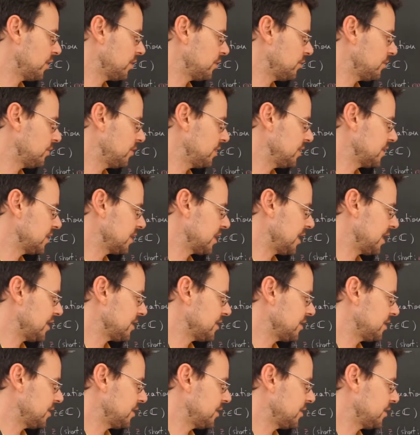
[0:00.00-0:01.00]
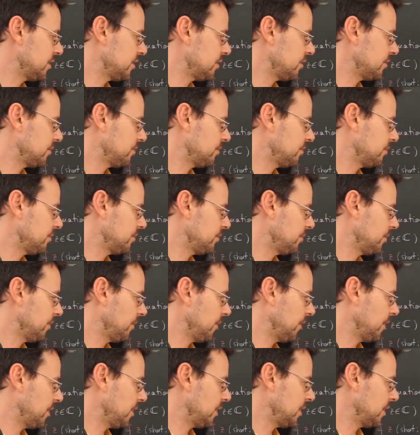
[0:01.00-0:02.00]
to discuss it
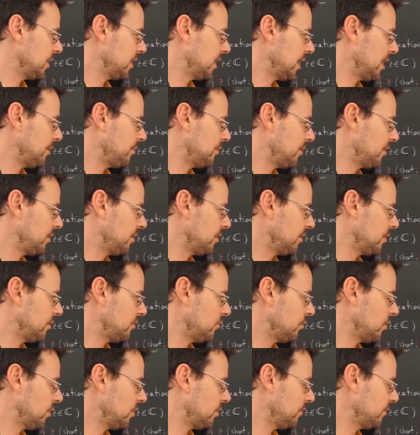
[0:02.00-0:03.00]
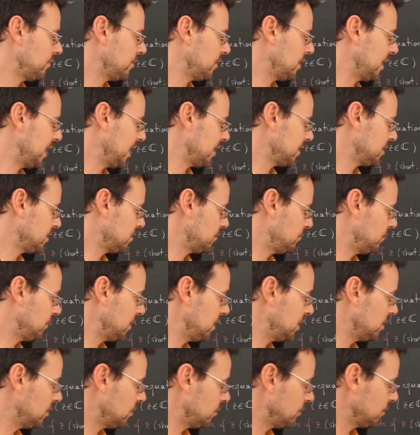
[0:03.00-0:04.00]
in depth in one of the next
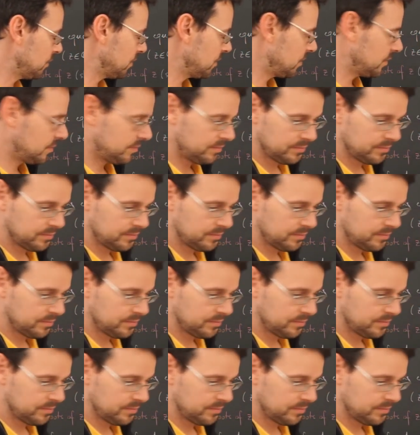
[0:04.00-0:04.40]
videos.